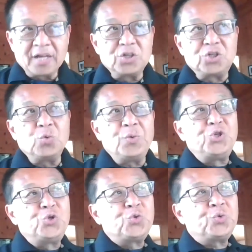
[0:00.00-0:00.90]
So we
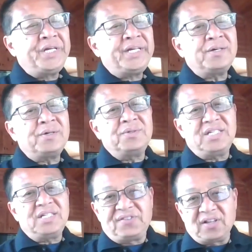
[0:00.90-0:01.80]
drill
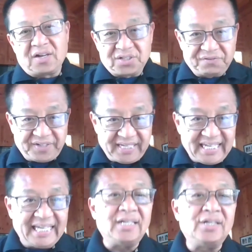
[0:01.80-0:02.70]
this philosophy
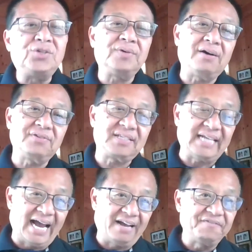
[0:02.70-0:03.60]
into our staff,